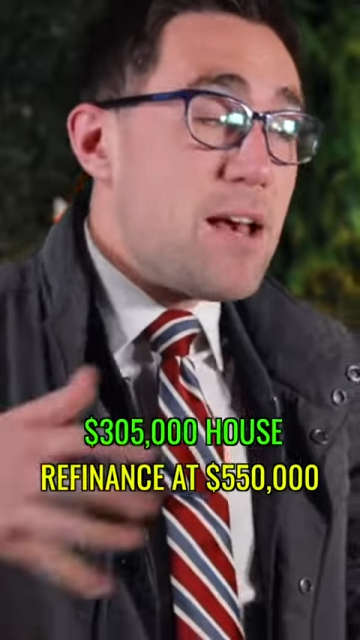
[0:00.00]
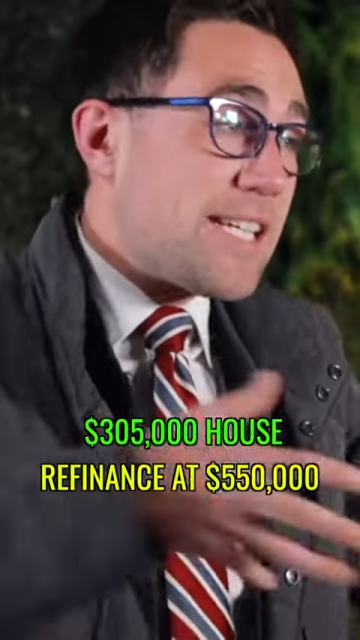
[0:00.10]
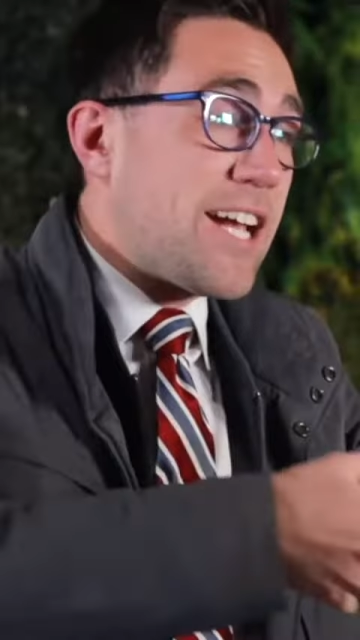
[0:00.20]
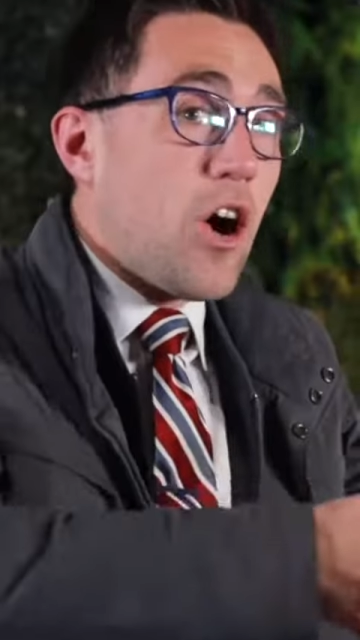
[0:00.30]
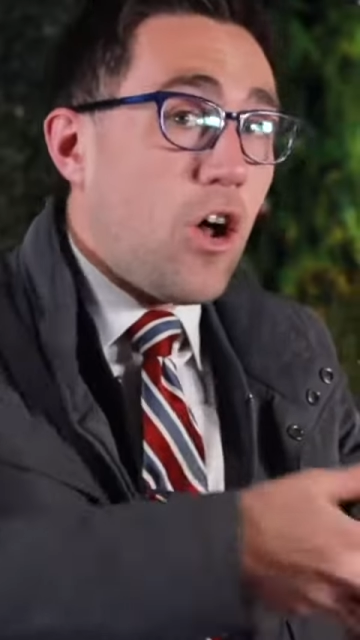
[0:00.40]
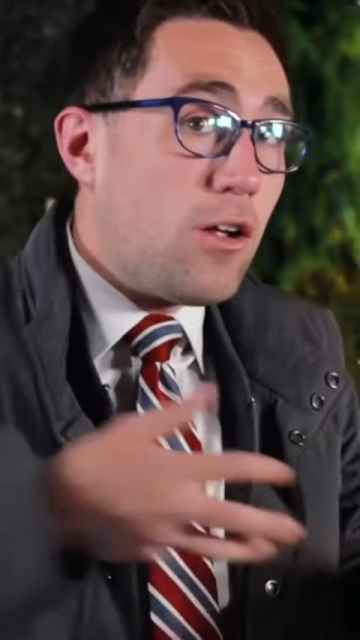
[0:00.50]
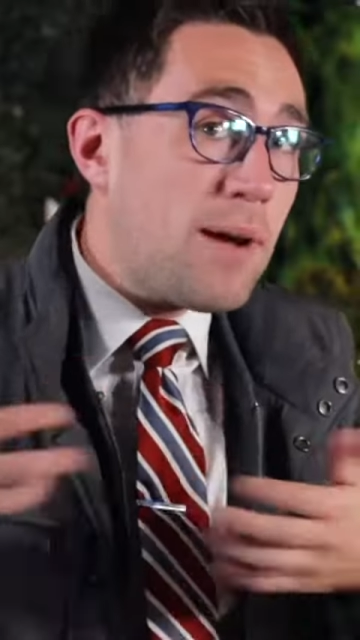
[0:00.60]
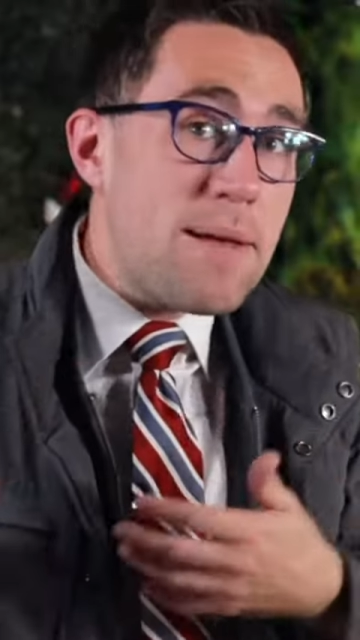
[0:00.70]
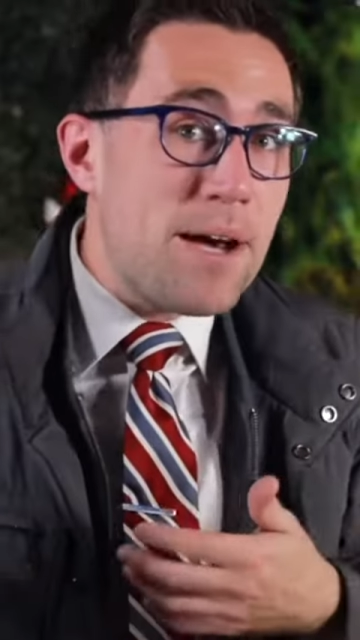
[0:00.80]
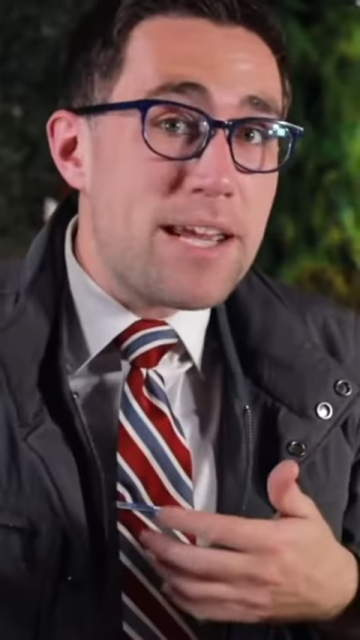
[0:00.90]
take all
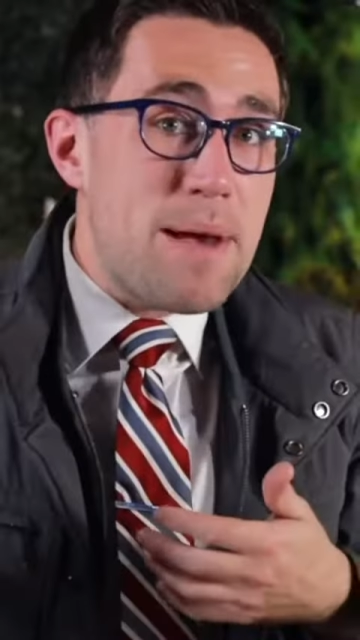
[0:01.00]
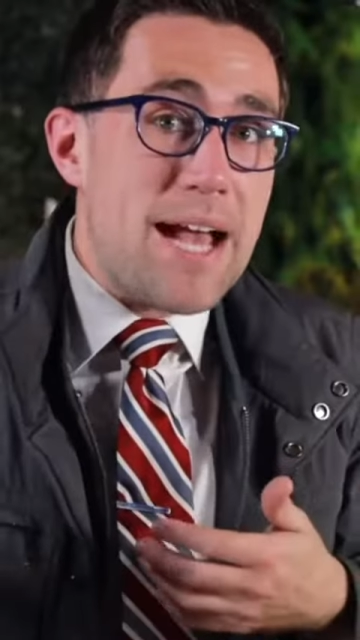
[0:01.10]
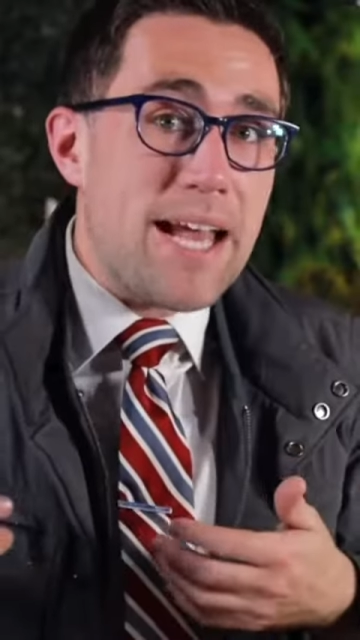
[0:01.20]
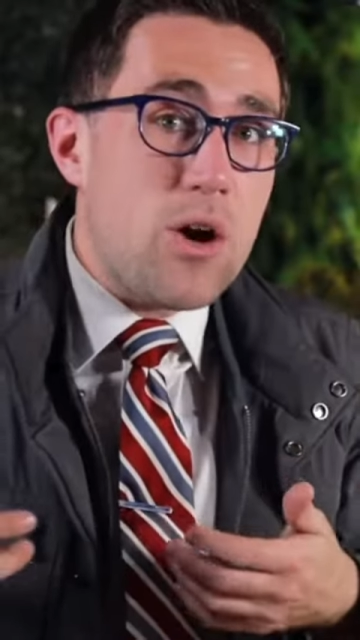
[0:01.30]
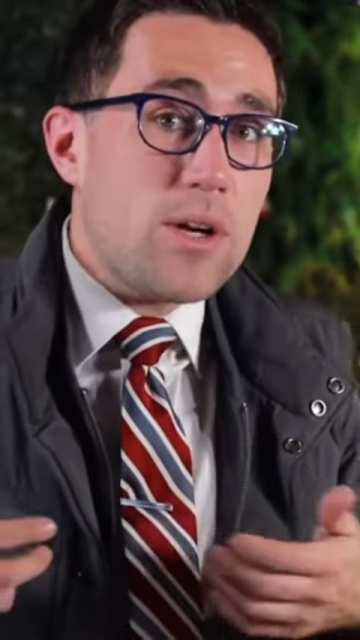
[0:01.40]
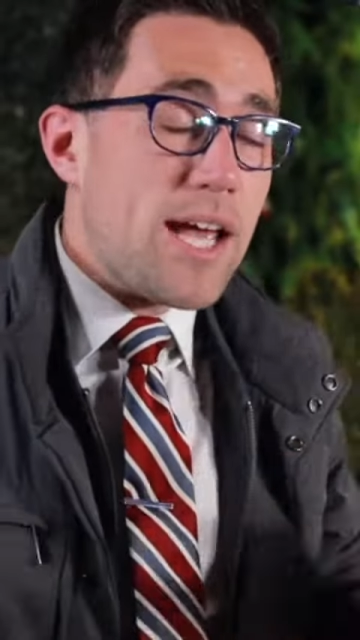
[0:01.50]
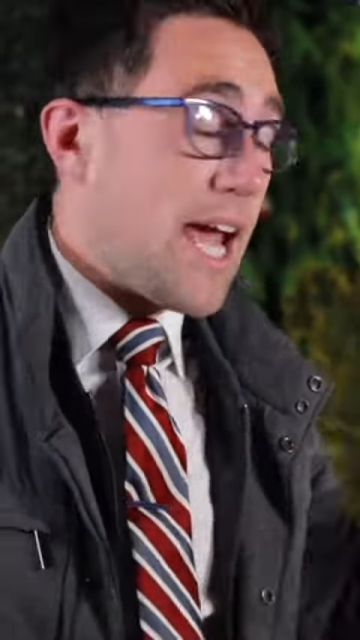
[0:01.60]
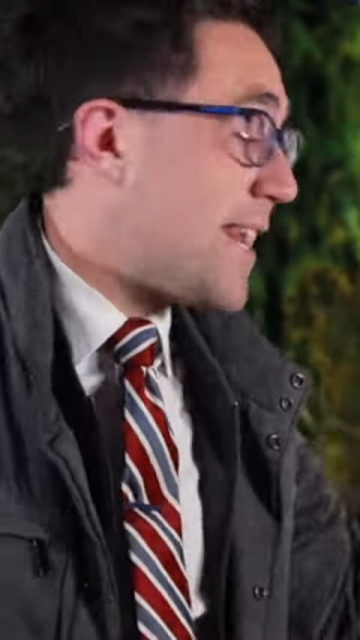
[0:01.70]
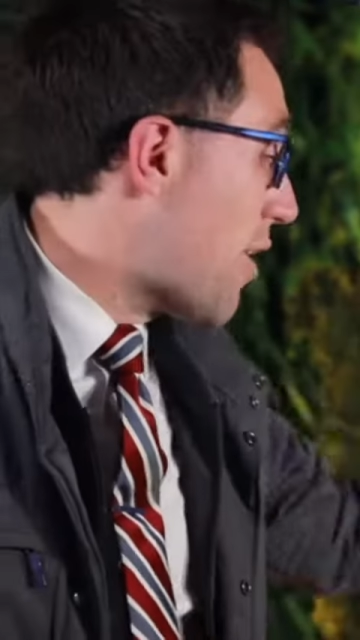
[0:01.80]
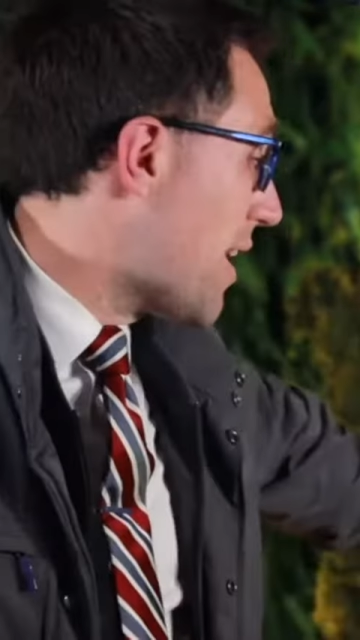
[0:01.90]
my money back out,
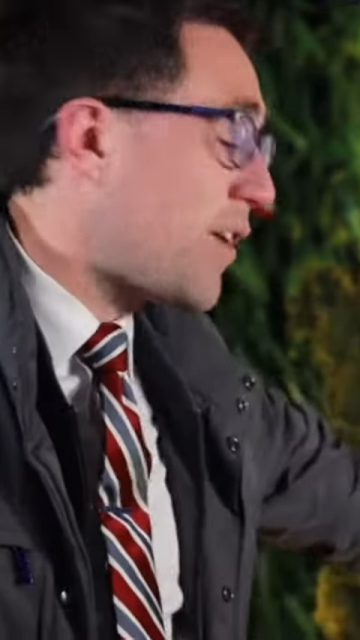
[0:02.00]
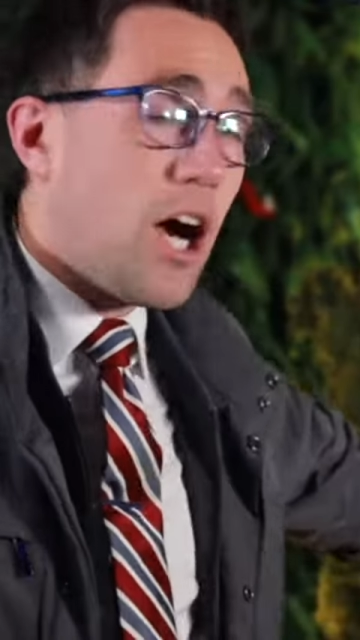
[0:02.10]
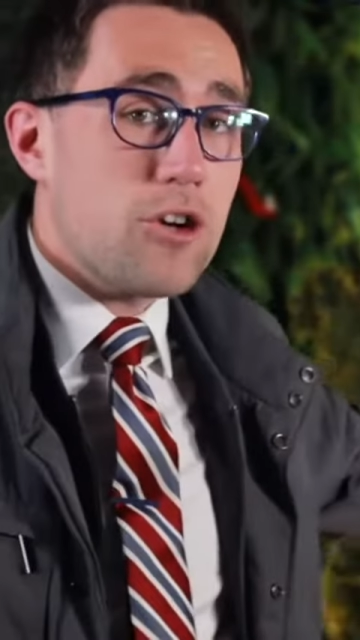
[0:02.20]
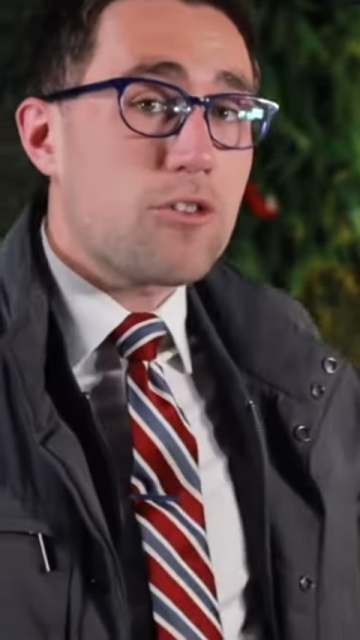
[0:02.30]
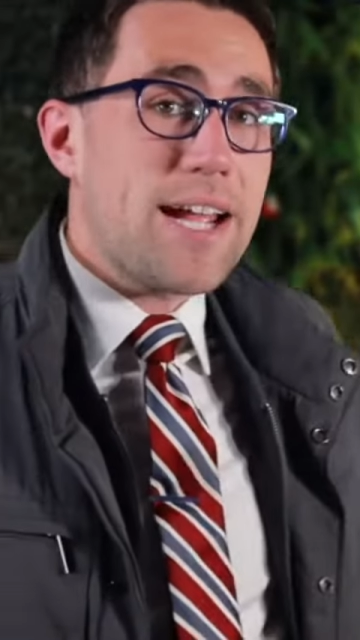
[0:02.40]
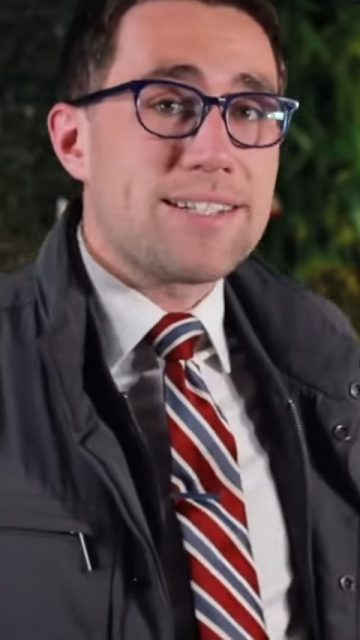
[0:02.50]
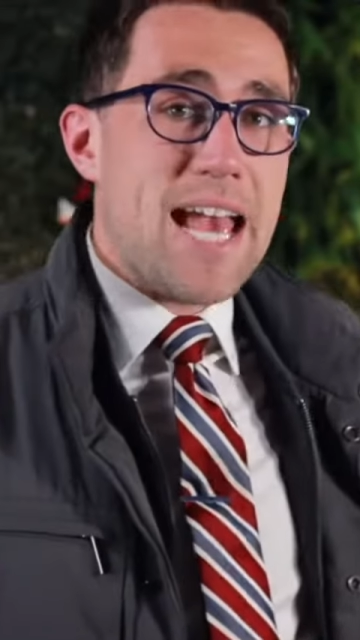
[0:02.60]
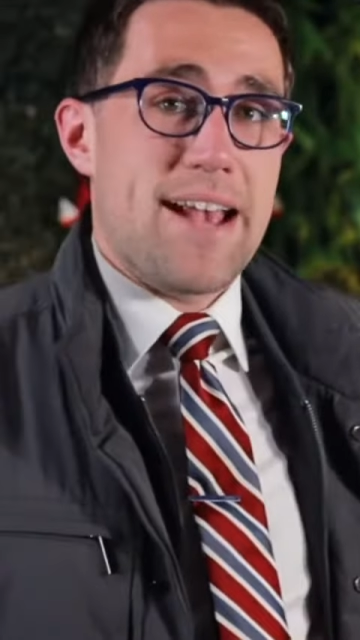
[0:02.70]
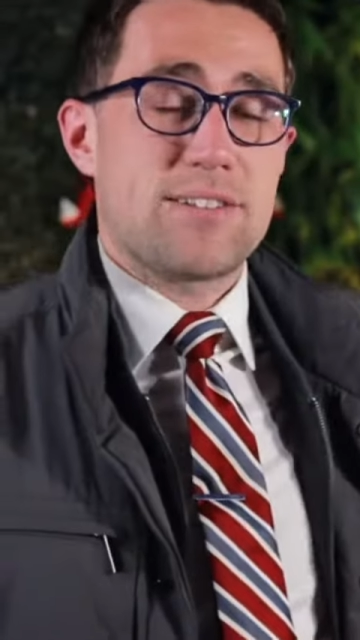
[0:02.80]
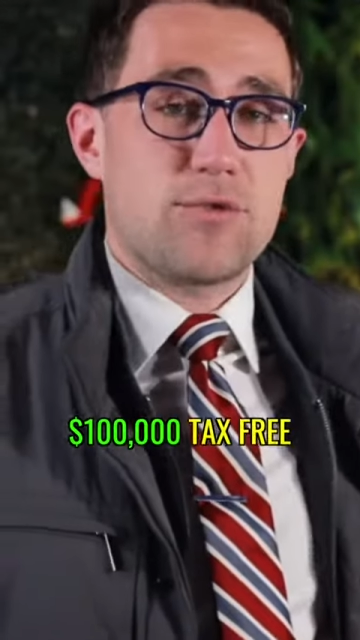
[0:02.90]
and now I have 100 grand
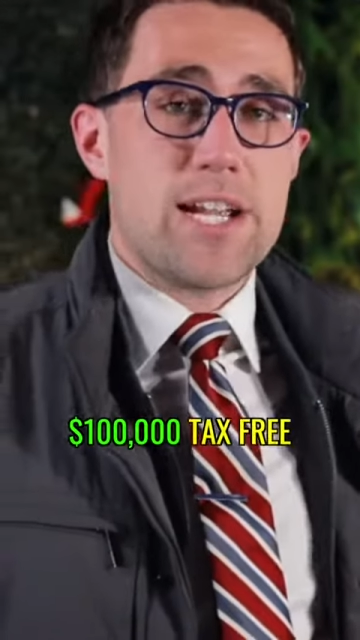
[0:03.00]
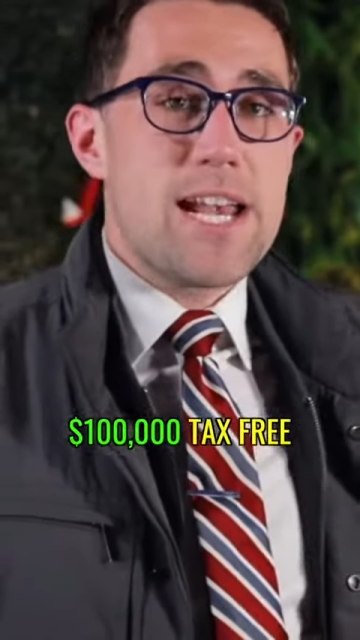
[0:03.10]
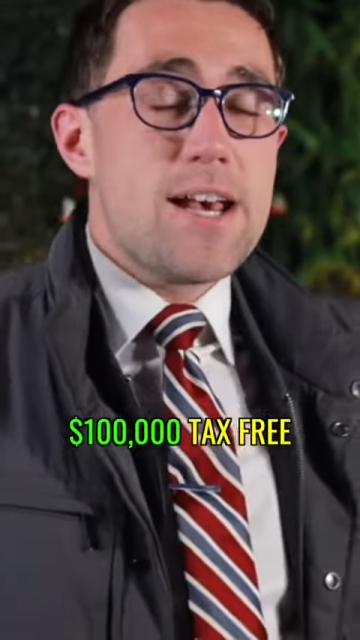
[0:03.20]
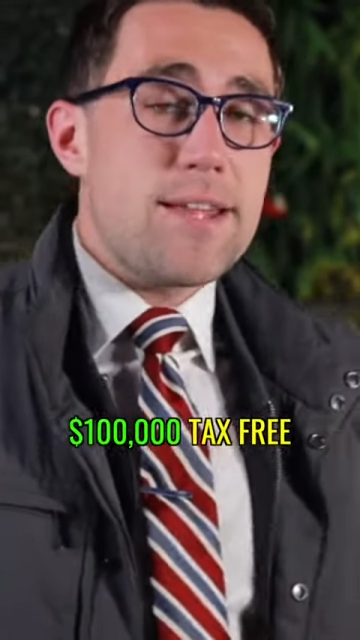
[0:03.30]
tax-free